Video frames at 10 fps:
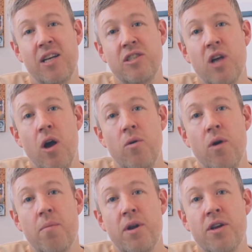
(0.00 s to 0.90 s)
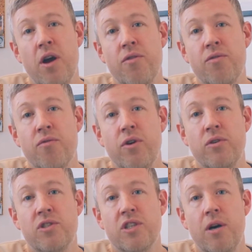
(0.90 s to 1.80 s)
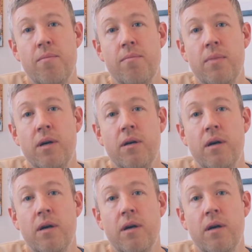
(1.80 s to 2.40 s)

So I'm going to go through some